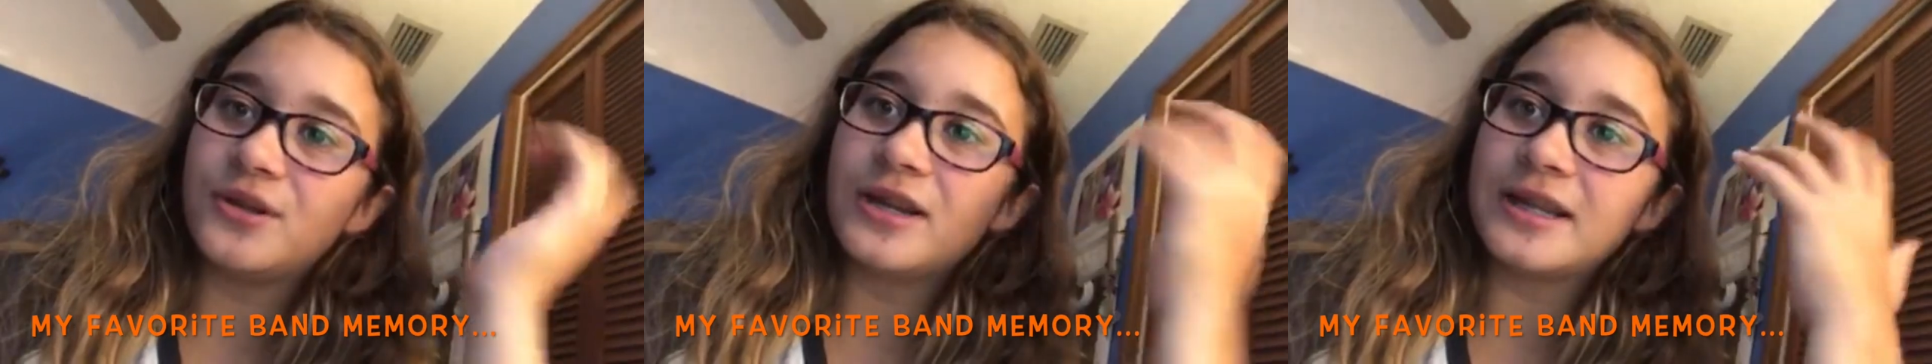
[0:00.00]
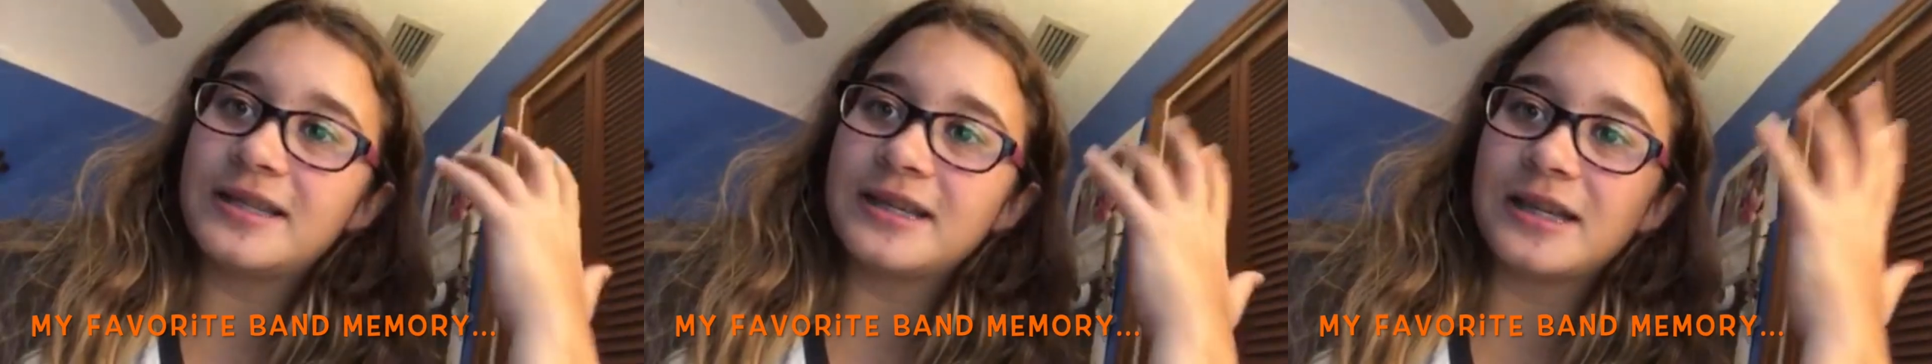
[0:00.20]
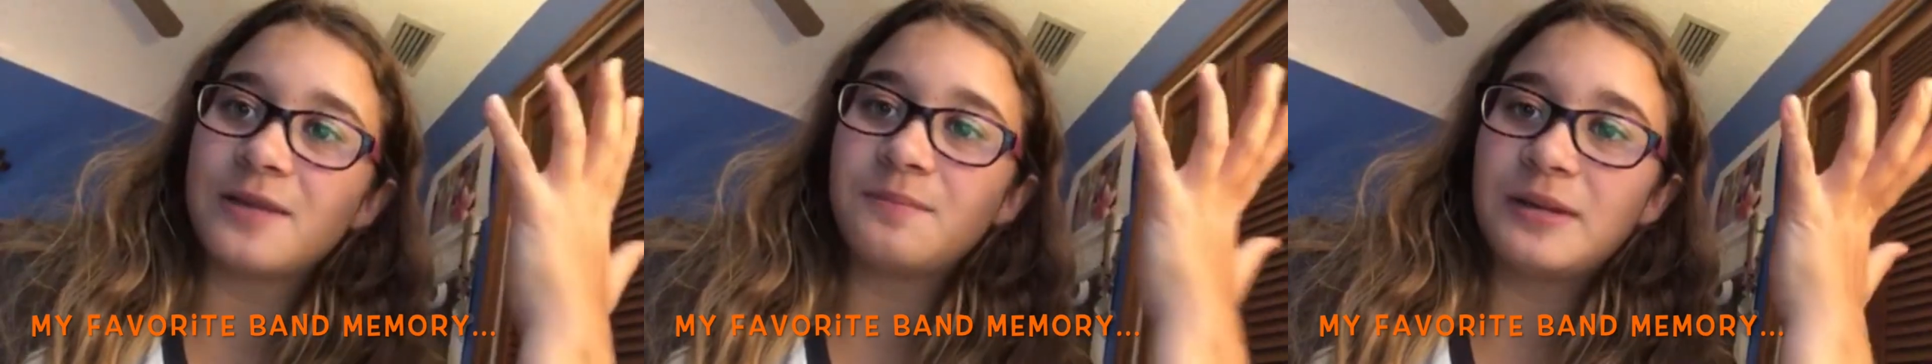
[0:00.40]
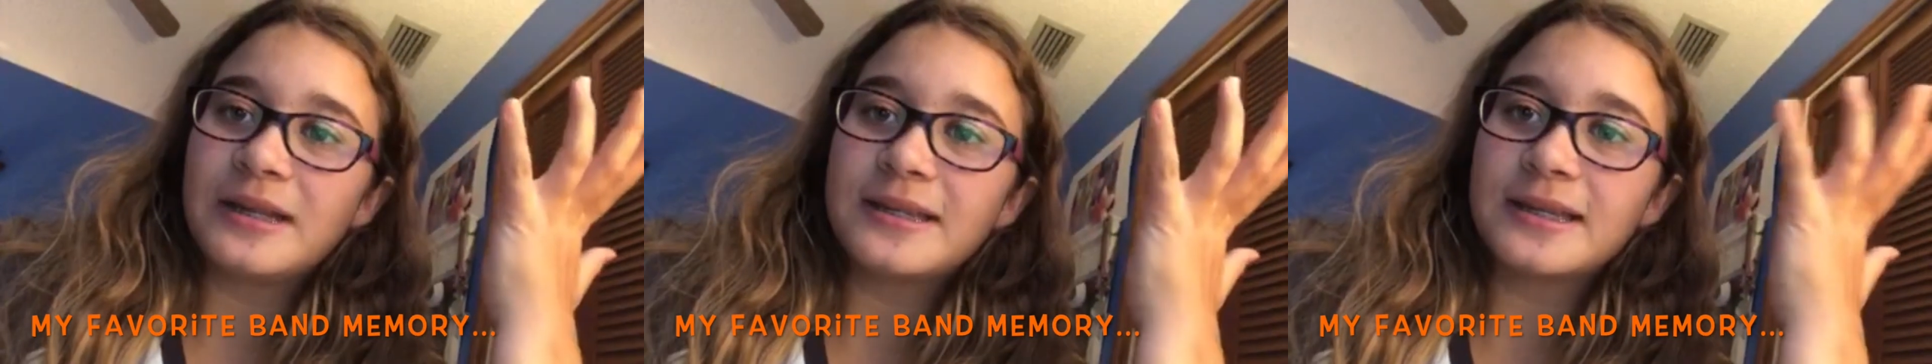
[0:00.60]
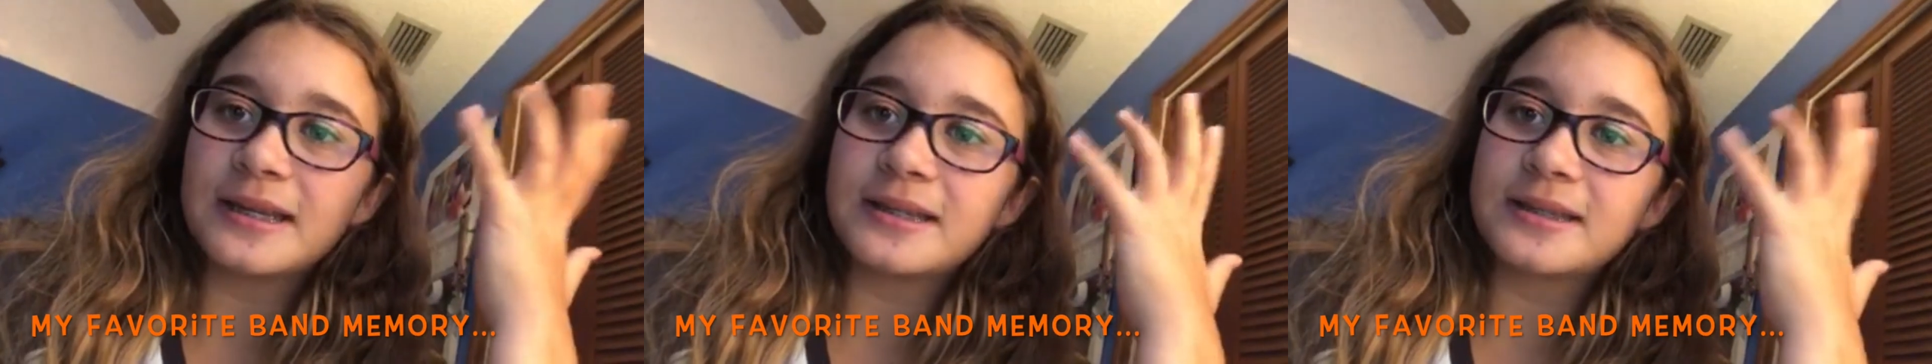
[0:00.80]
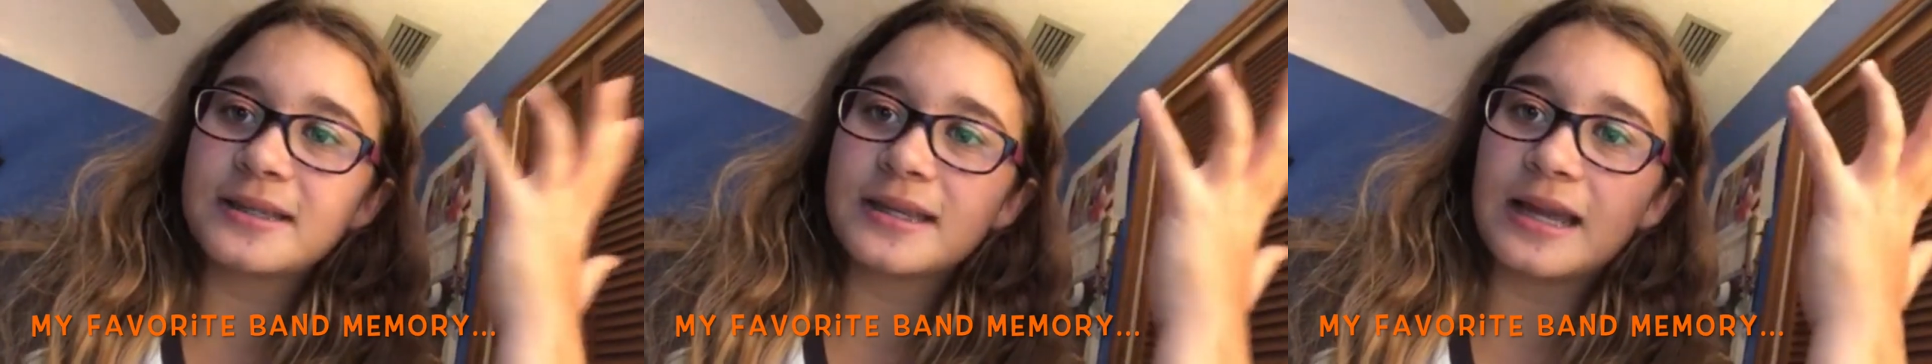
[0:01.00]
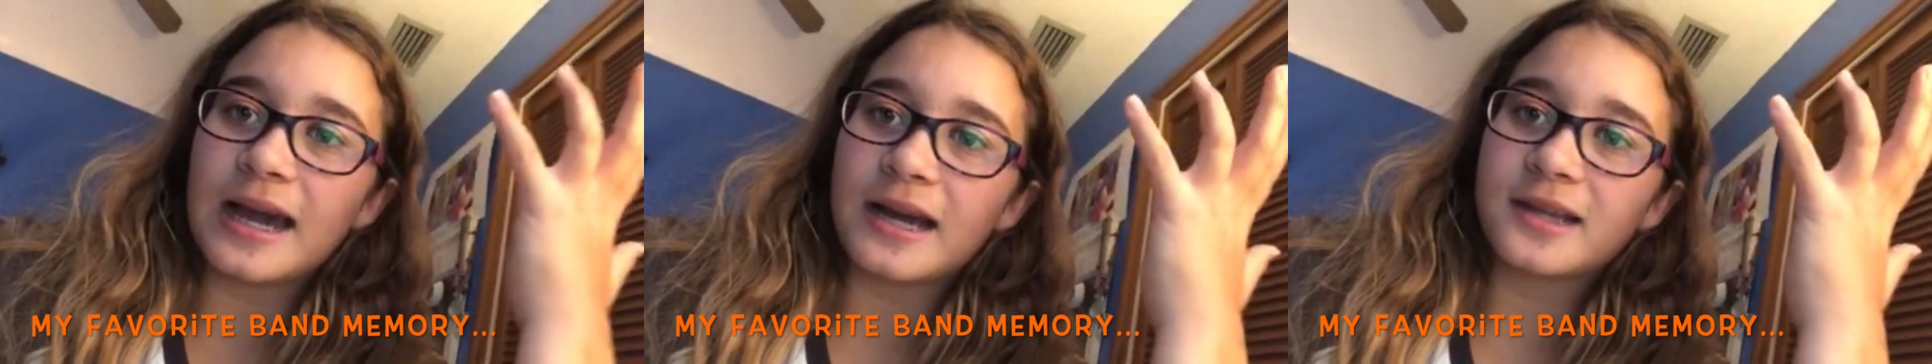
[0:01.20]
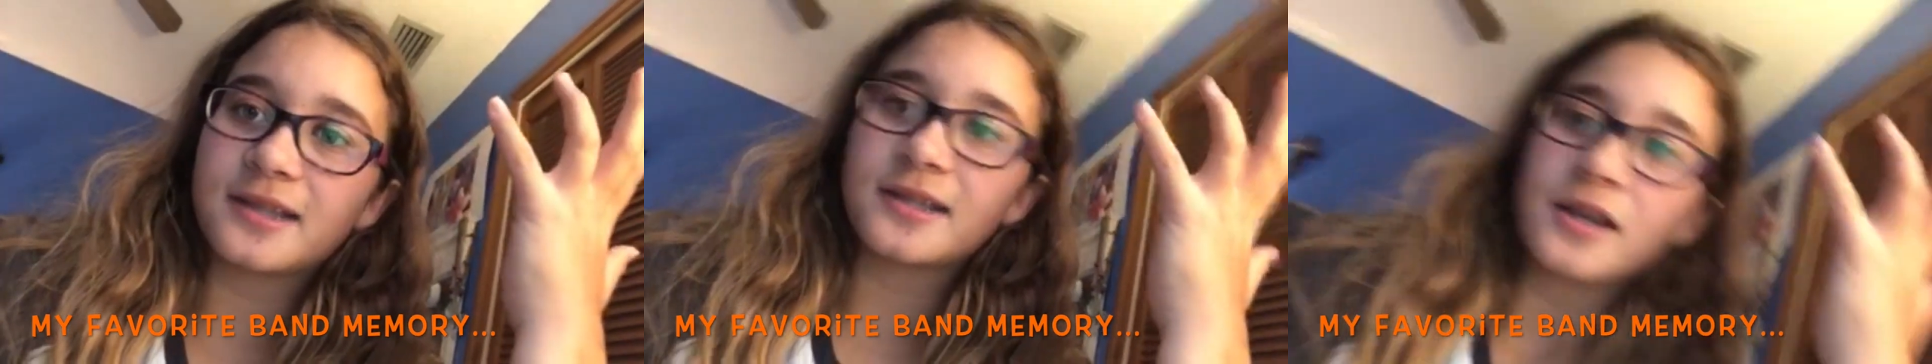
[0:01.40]
you get to eat pizza and
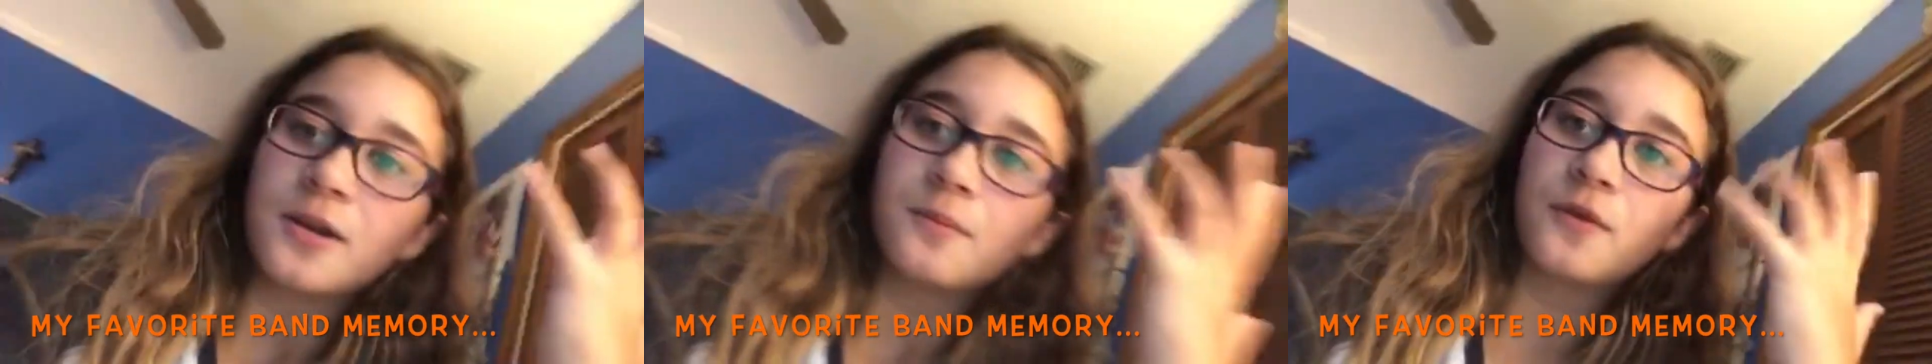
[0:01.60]
snacks